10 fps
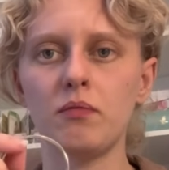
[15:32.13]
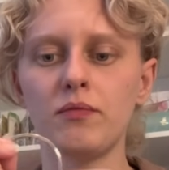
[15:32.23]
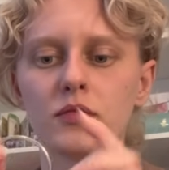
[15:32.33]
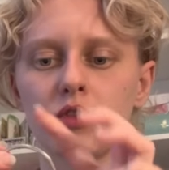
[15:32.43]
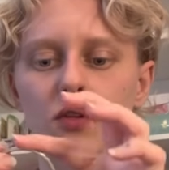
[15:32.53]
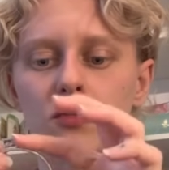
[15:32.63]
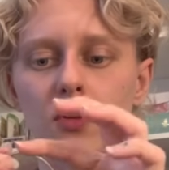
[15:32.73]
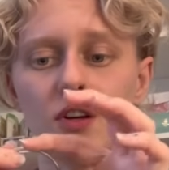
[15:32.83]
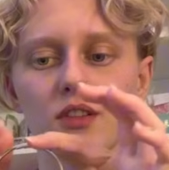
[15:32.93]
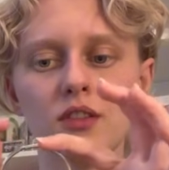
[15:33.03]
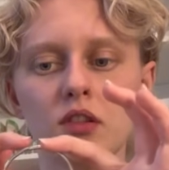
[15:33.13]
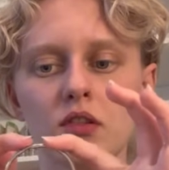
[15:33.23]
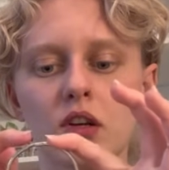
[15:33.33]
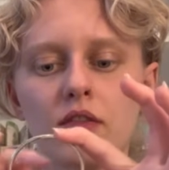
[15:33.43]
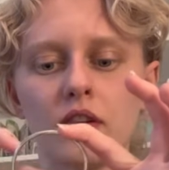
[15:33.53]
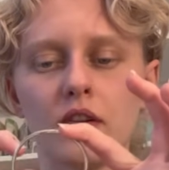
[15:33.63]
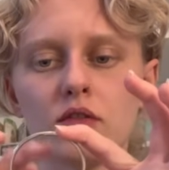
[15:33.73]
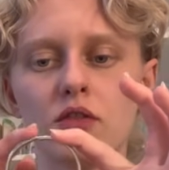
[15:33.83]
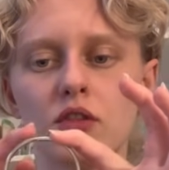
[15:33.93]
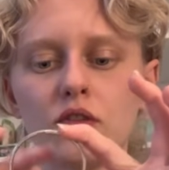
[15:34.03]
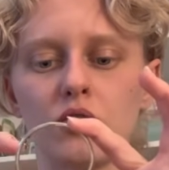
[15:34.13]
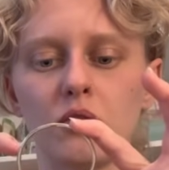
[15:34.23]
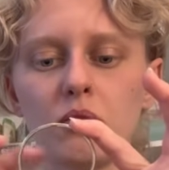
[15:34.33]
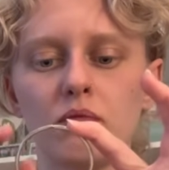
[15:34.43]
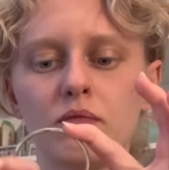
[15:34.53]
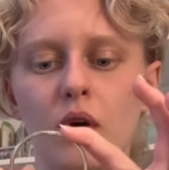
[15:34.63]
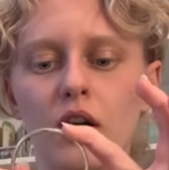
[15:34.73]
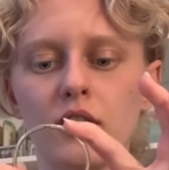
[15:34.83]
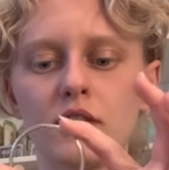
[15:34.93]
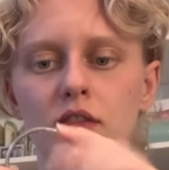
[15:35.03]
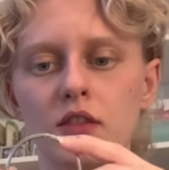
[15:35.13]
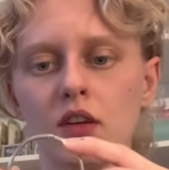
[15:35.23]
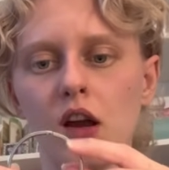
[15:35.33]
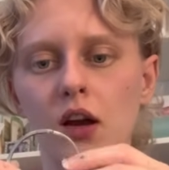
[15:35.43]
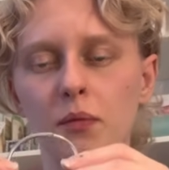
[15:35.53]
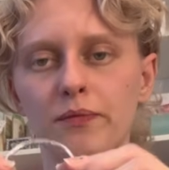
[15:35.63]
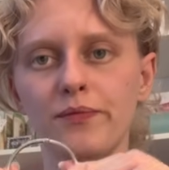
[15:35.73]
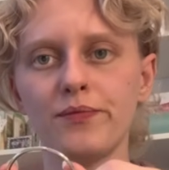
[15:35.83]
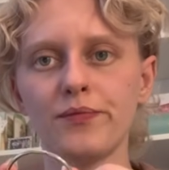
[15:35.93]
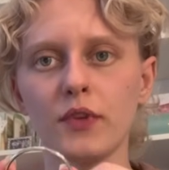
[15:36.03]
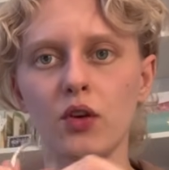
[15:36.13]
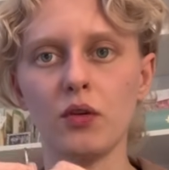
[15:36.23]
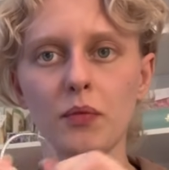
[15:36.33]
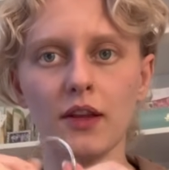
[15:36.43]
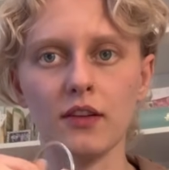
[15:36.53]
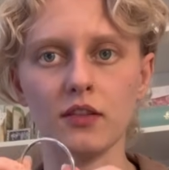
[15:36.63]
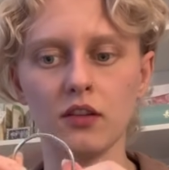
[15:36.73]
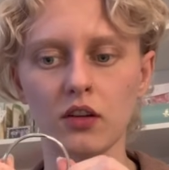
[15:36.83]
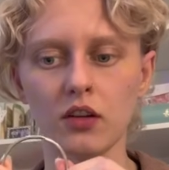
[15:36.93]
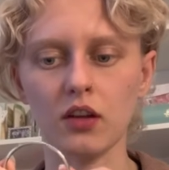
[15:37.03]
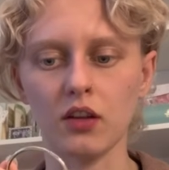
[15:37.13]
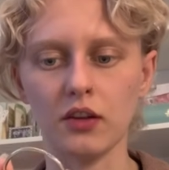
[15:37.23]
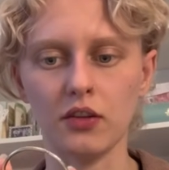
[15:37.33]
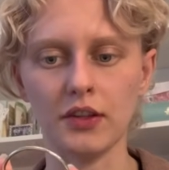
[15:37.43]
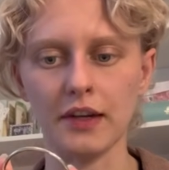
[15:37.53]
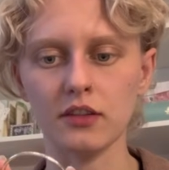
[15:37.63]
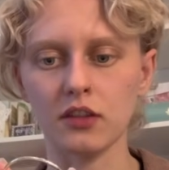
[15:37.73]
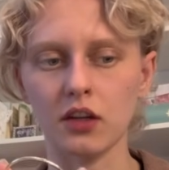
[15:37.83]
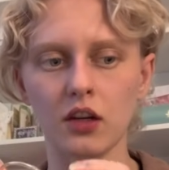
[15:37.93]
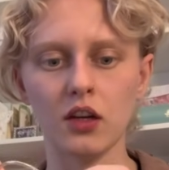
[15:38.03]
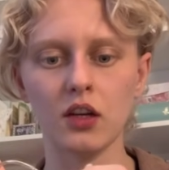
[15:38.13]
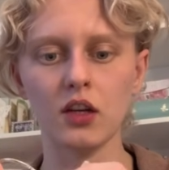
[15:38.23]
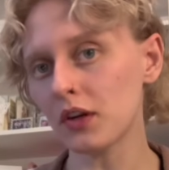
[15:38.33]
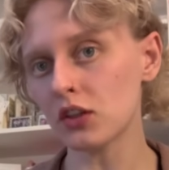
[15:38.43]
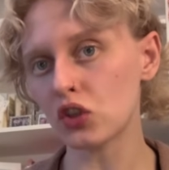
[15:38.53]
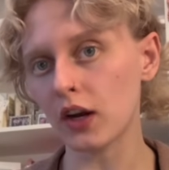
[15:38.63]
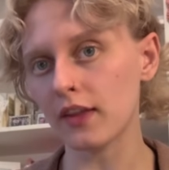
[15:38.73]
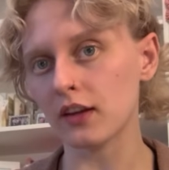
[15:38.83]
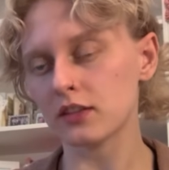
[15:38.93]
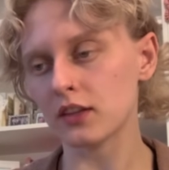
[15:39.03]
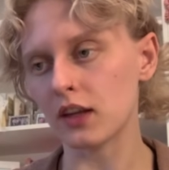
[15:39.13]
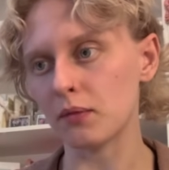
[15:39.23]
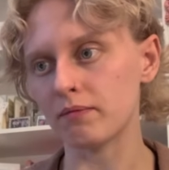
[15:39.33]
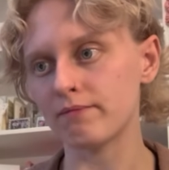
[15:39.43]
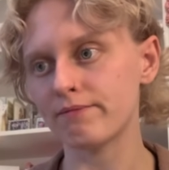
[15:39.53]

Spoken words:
So as long as you don't cover those two parts, you can make this look a little nicer. I'm gonna try that same